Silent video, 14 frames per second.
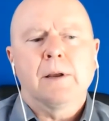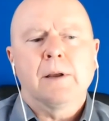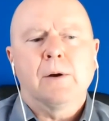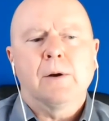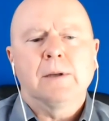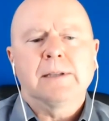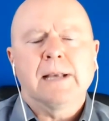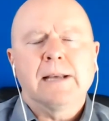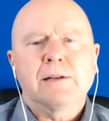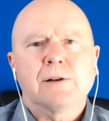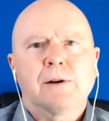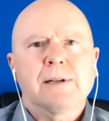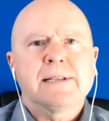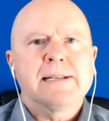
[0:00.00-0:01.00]
they
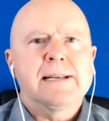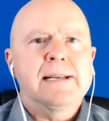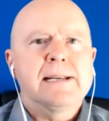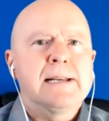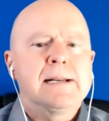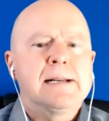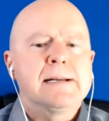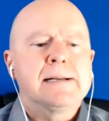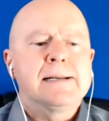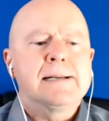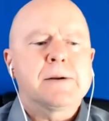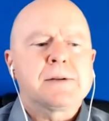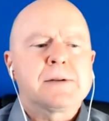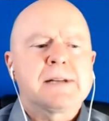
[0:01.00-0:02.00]
start seeing
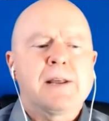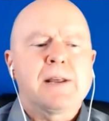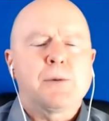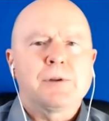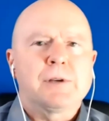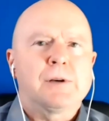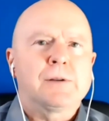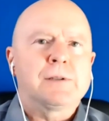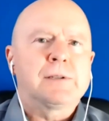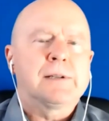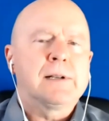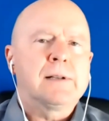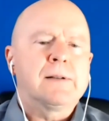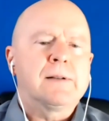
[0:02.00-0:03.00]
and understand the results
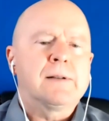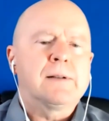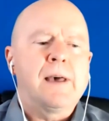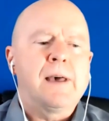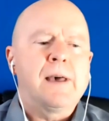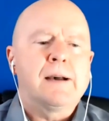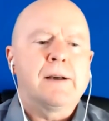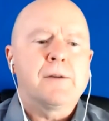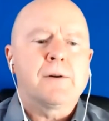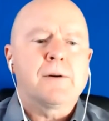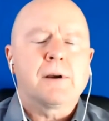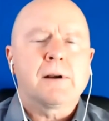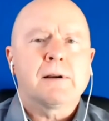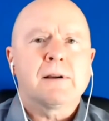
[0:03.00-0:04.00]
that
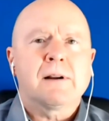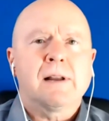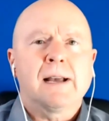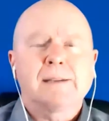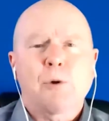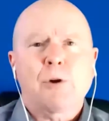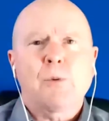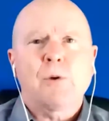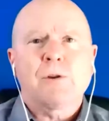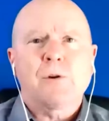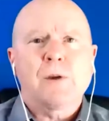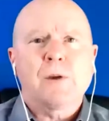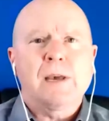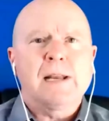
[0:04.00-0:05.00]
other clients I'm working
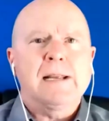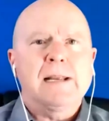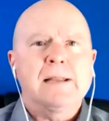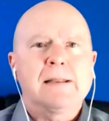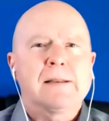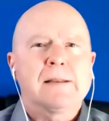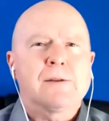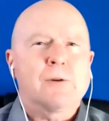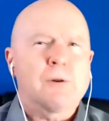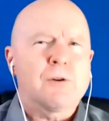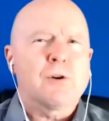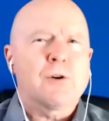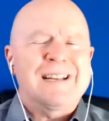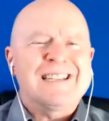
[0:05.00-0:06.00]
with are getting, that
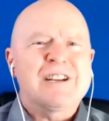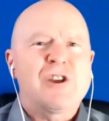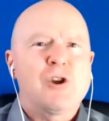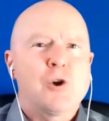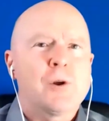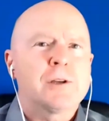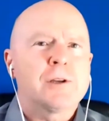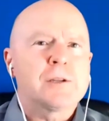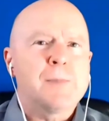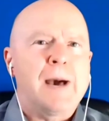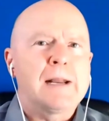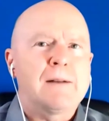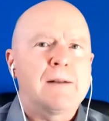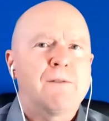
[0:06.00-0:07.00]
they're at least curious
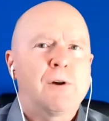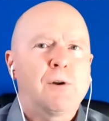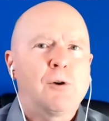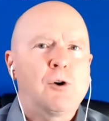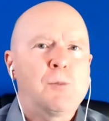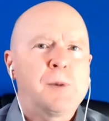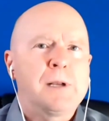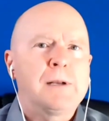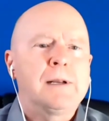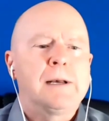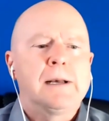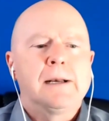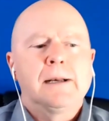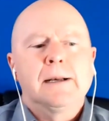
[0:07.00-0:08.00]
about it and fairly open.
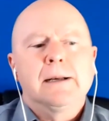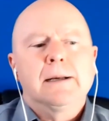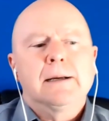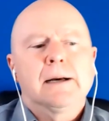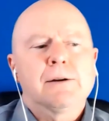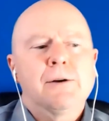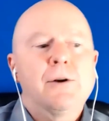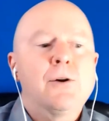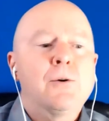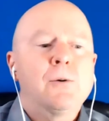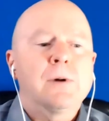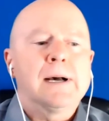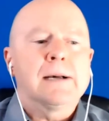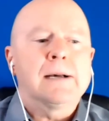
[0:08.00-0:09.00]

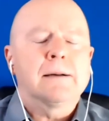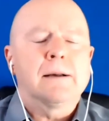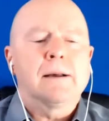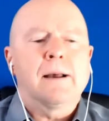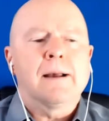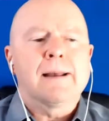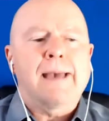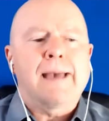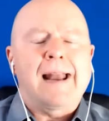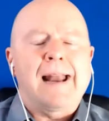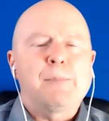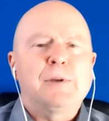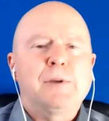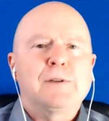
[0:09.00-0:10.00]
Two,
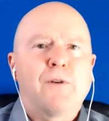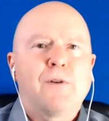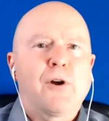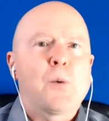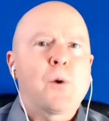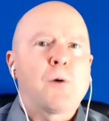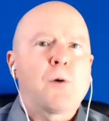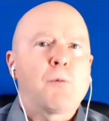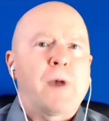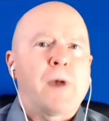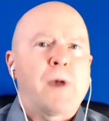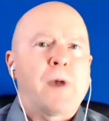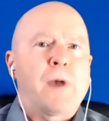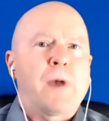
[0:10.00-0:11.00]
Gallup is very well
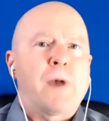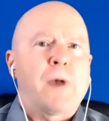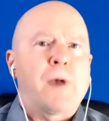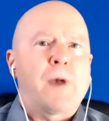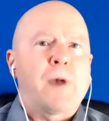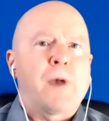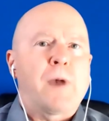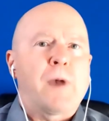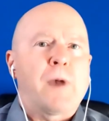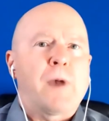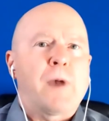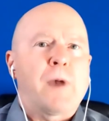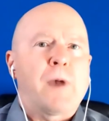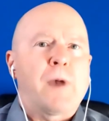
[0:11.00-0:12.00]
recognized, so even
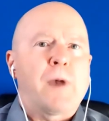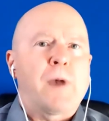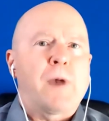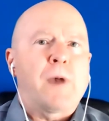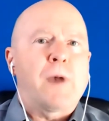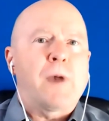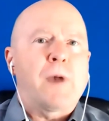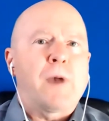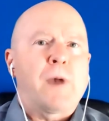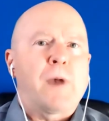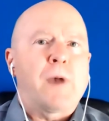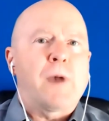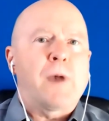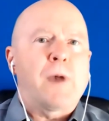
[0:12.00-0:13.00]
if people haven't heard
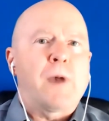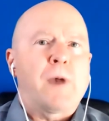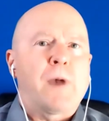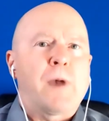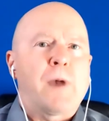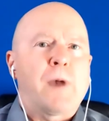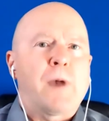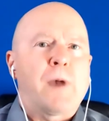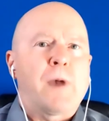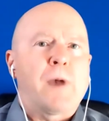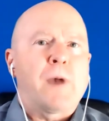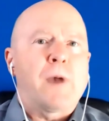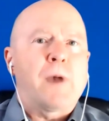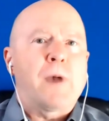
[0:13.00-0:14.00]
the
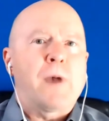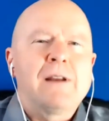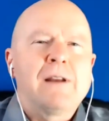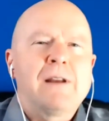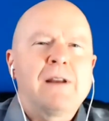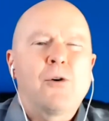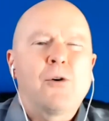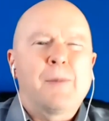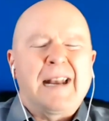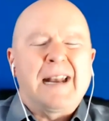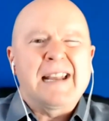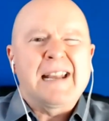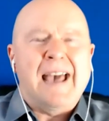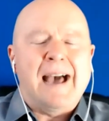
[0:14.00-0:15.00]
StrengthsFinder, they know about
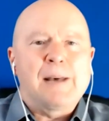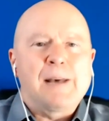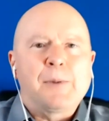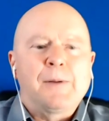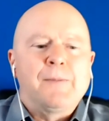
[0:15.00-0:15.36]
Gallup,